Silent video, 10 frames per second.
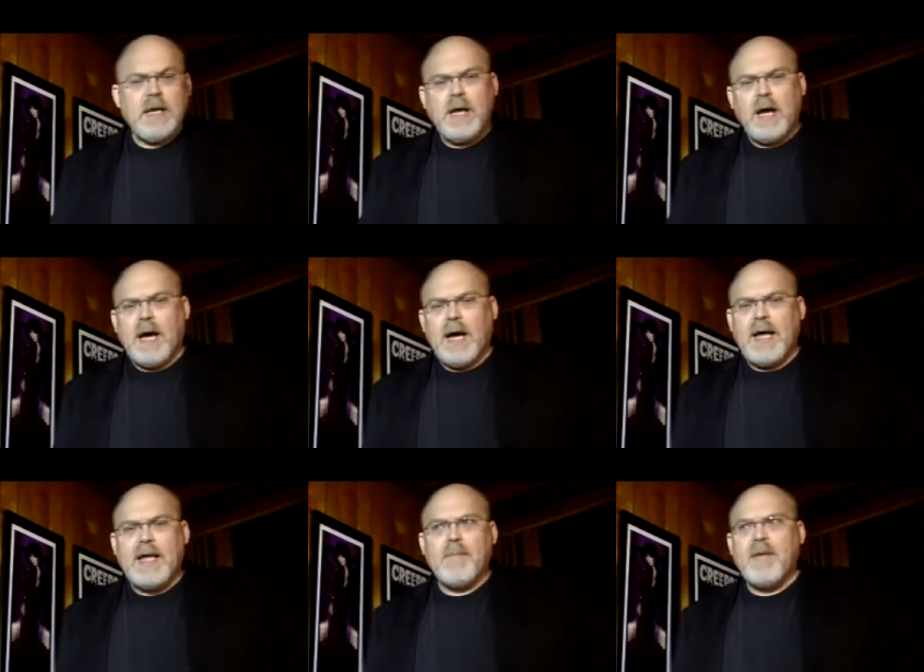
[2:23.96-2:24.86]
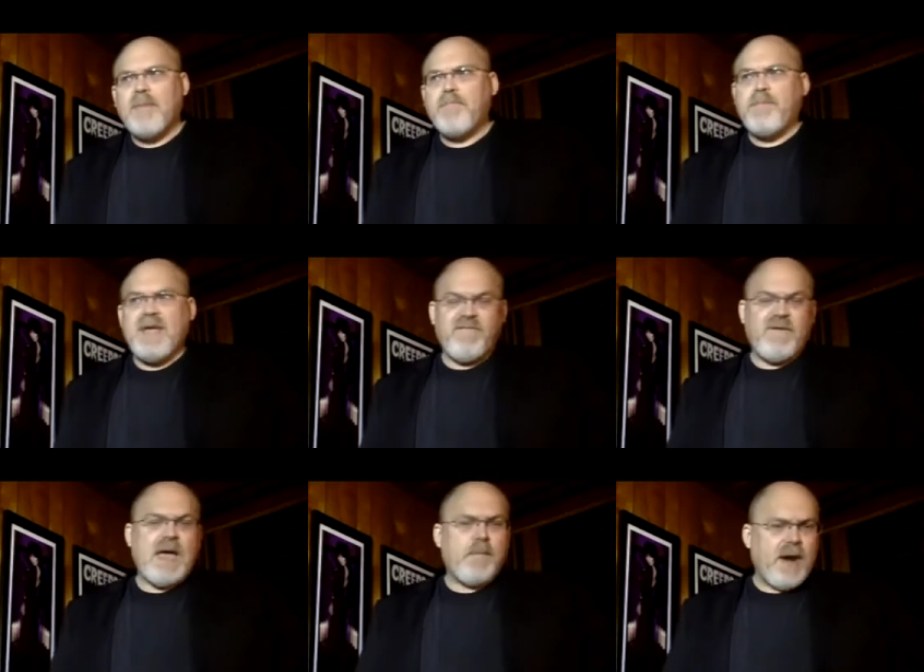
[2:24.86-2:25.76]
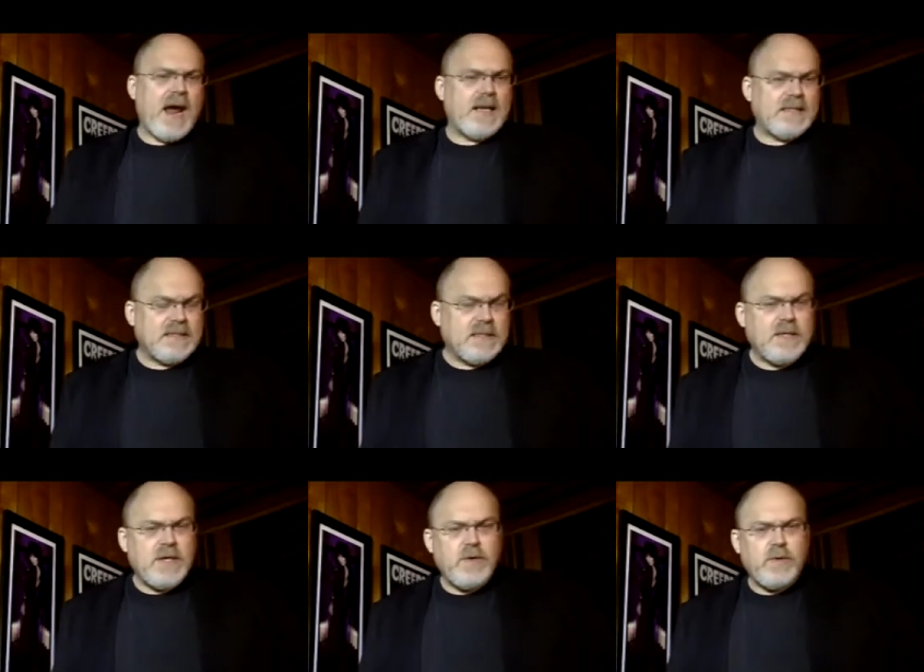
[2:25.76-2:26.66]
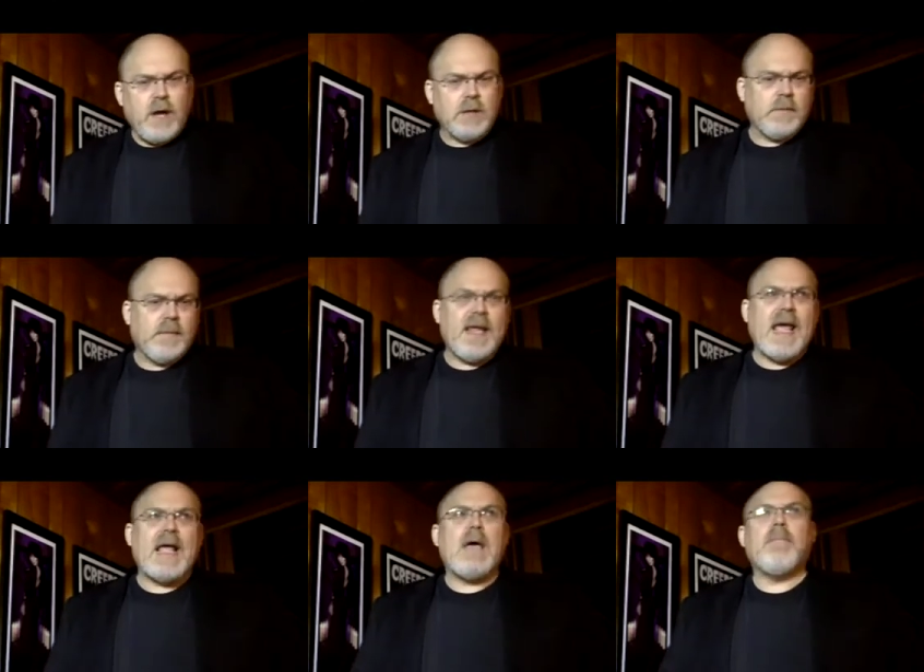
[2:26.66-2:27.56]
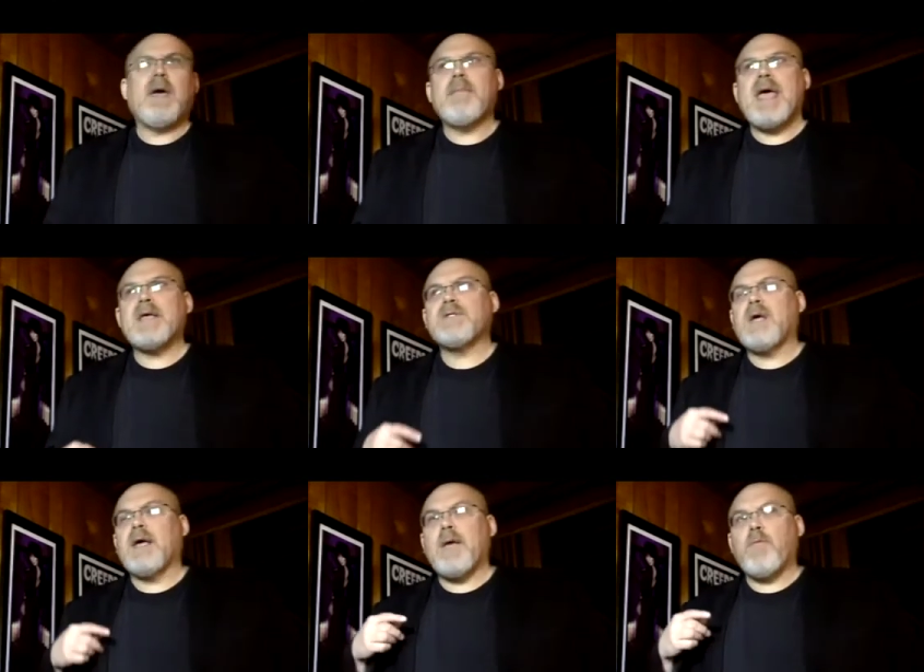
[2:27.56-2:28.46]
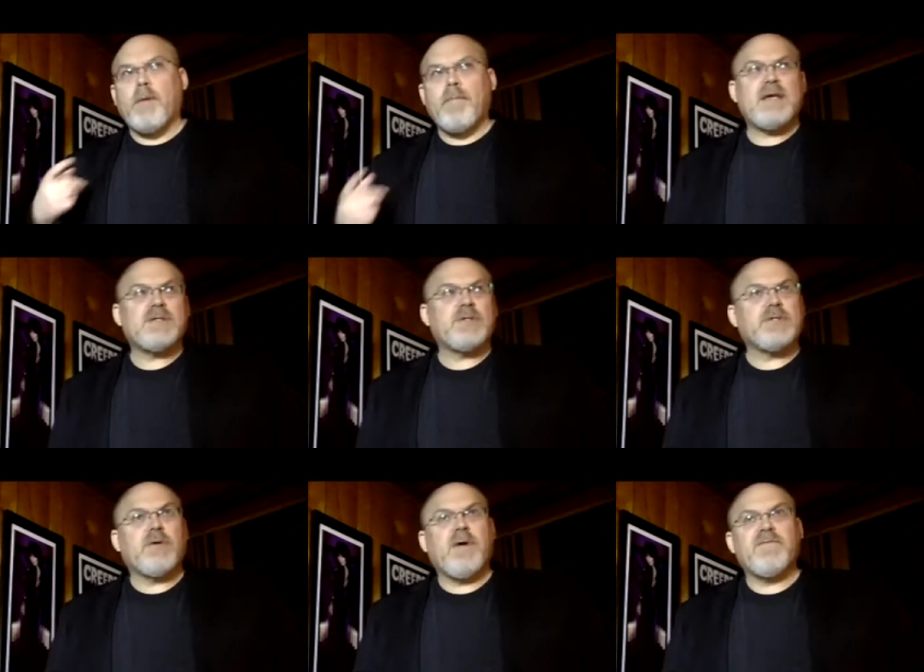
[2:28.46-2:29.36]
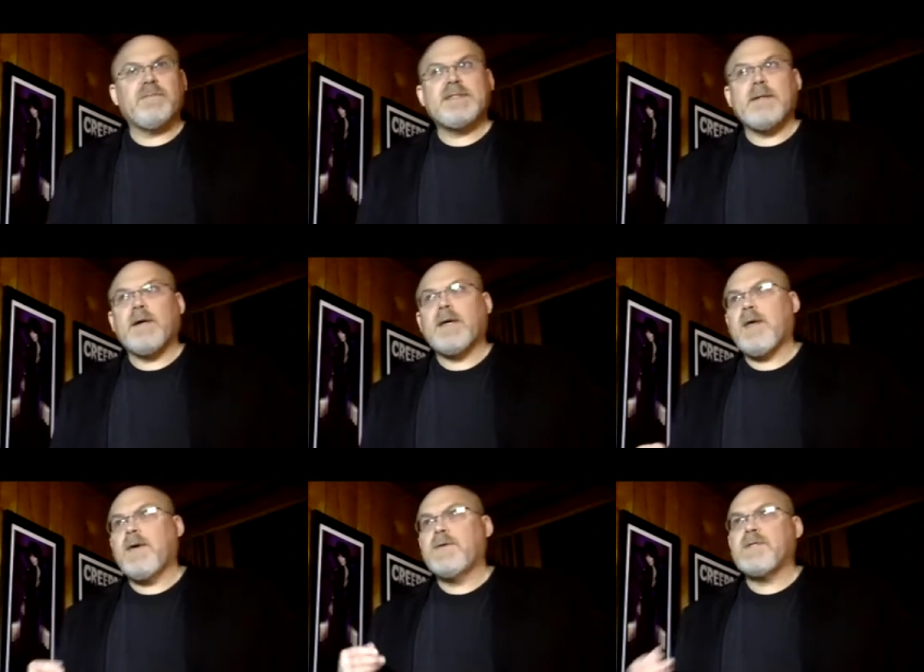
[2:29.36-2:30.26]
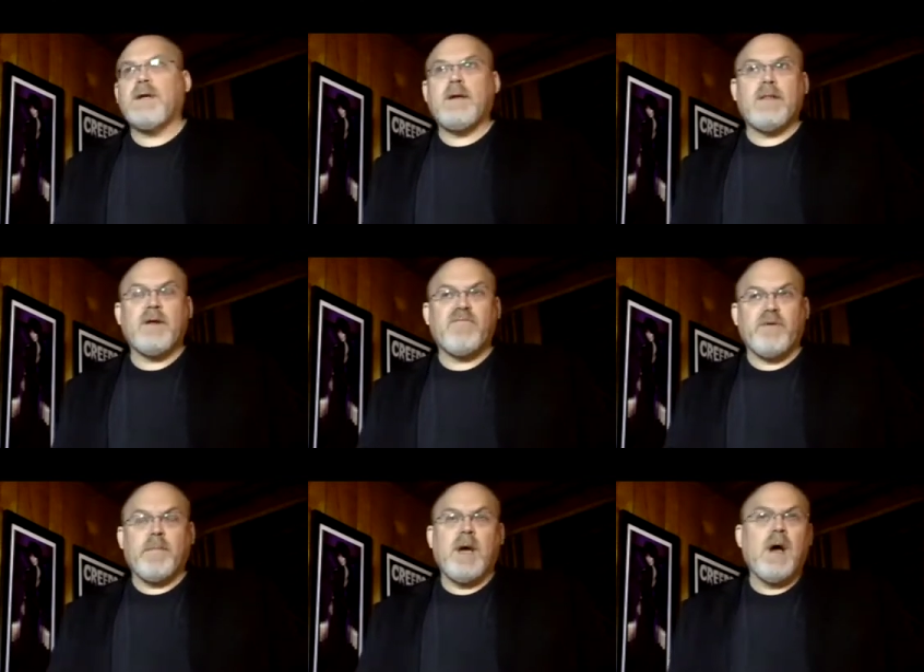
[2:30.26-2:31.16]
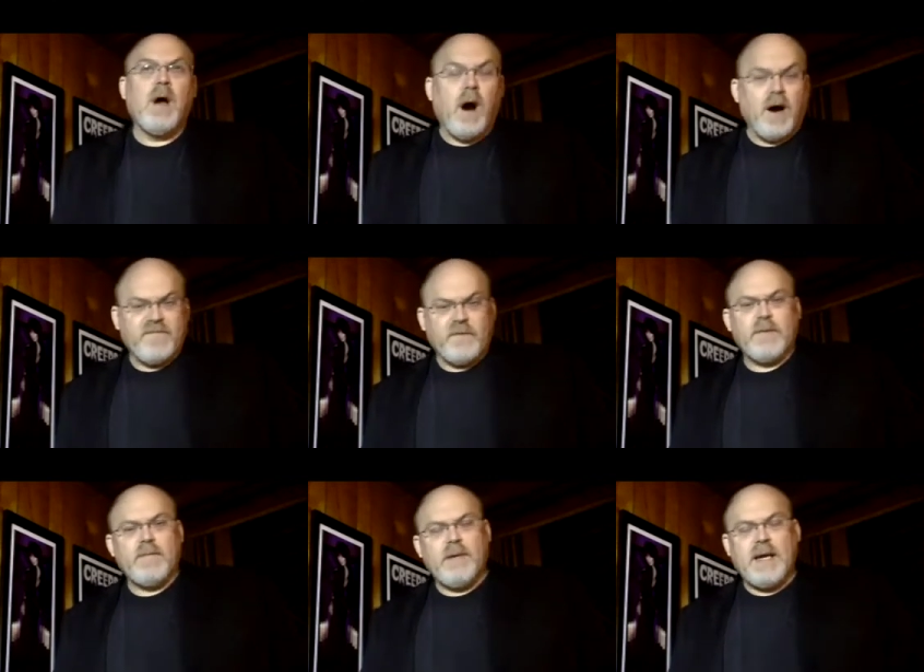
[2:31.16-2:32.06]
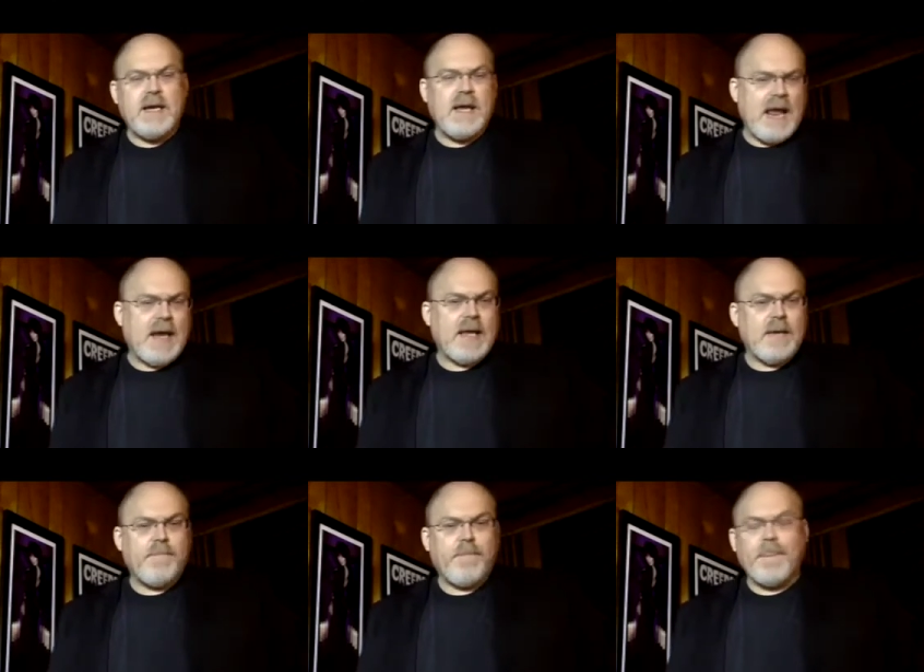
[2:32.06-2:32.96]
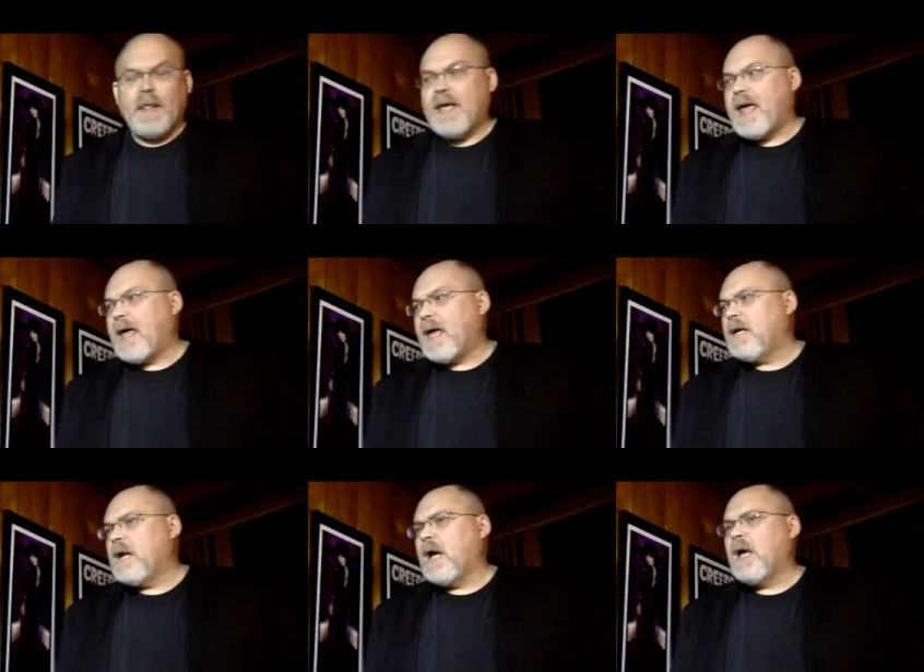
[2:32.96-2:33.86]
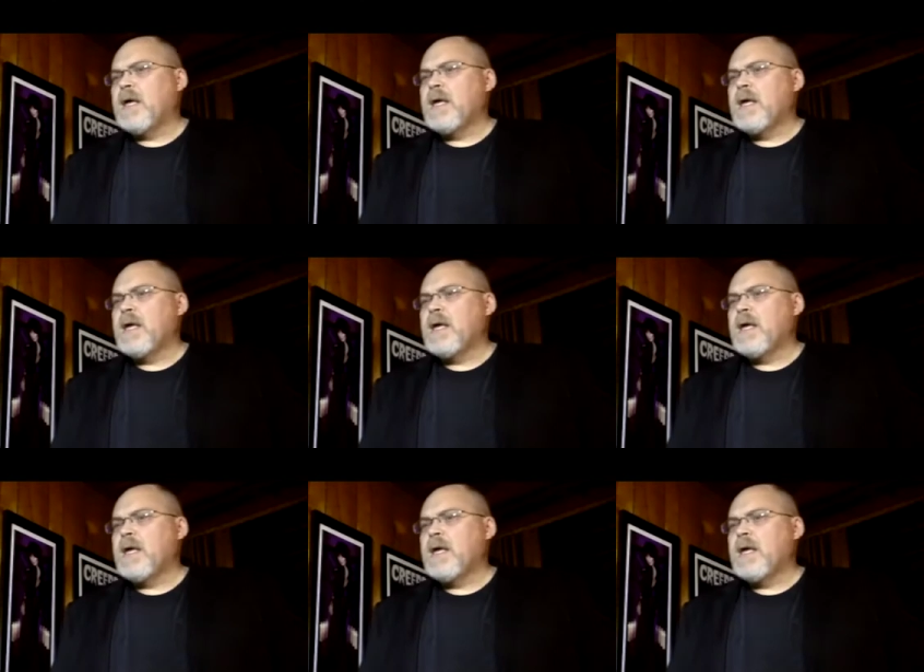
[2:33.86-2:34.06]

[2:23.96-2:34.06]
Uh, I got my BFA at Pratt Institute. Ultimately, I got my master. I got one master's degree from Syracuse and another from Hartford in Connecticut. And uh,